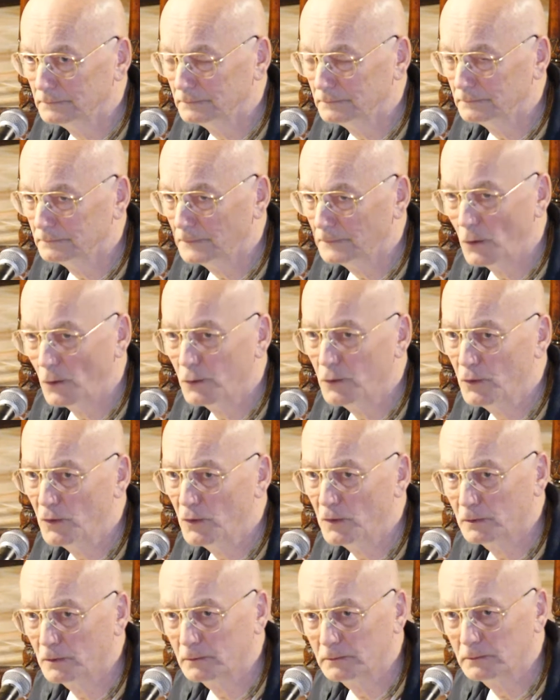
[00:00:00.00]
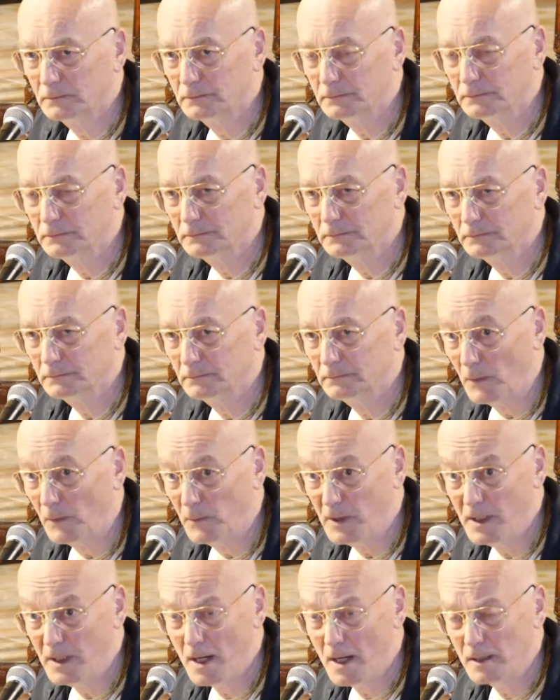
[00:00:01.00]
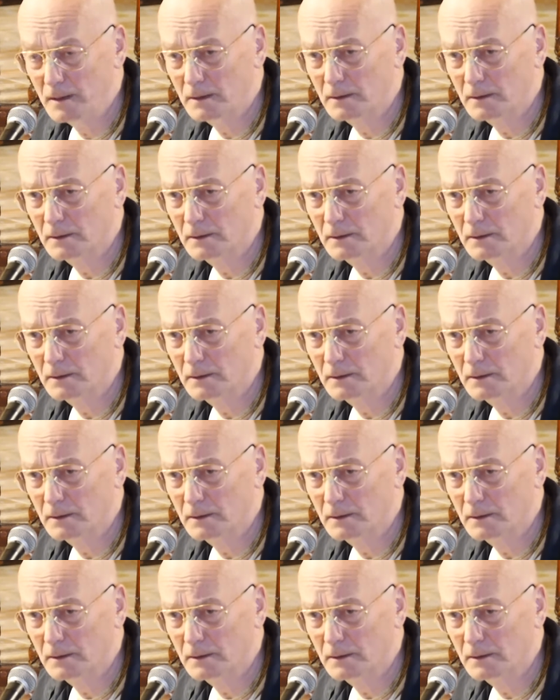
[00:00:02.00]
How do you know? Maybe yes.